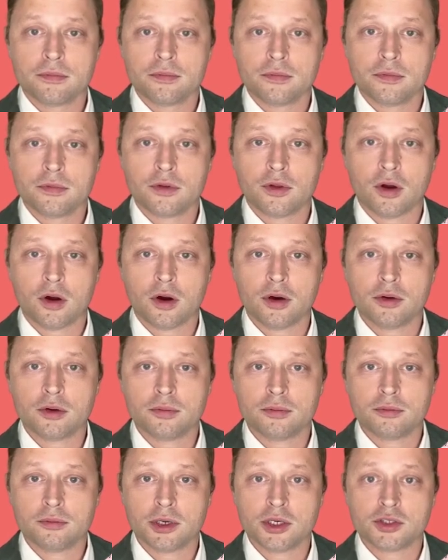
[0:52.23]
The
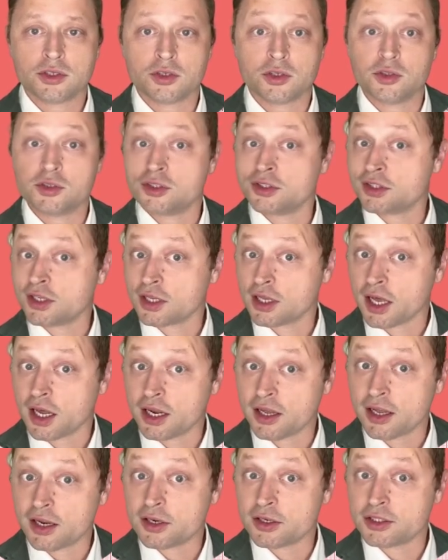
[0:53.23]
heart muscle uses a lot
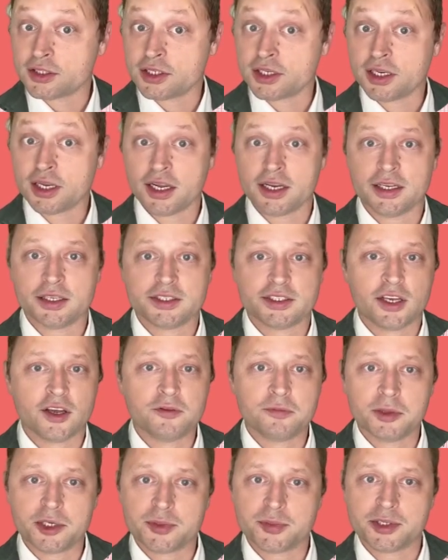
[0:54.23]
of energy and
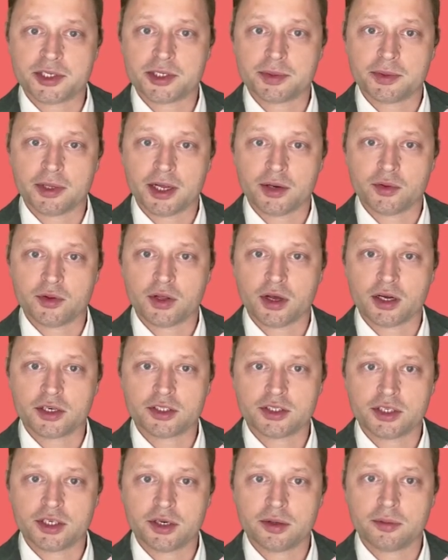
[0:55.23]
itself must be supplied with
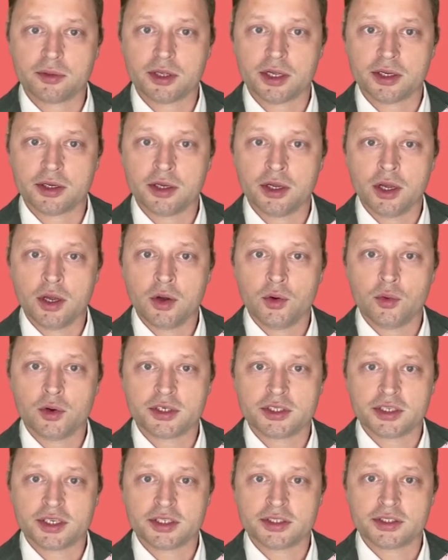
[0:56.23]
oxygenated blood,
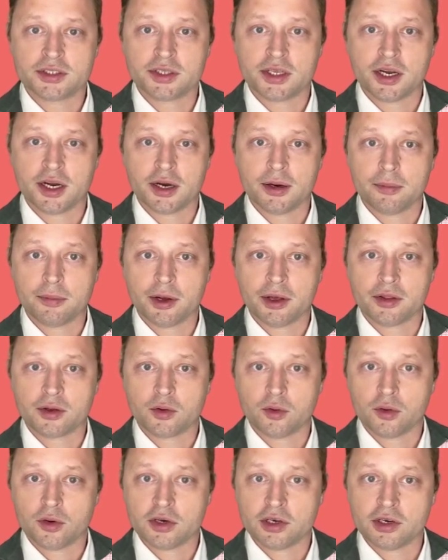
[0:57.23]
which gets there by the
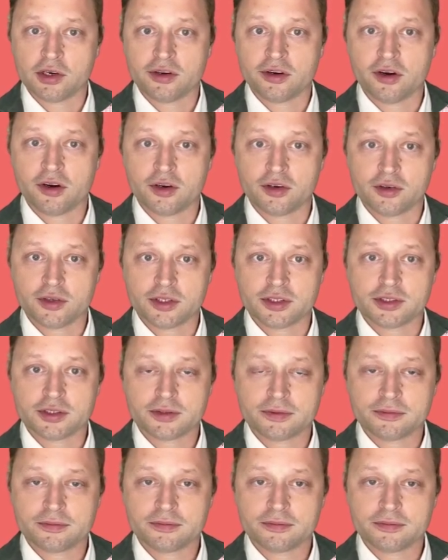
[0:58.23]
coronary arteries.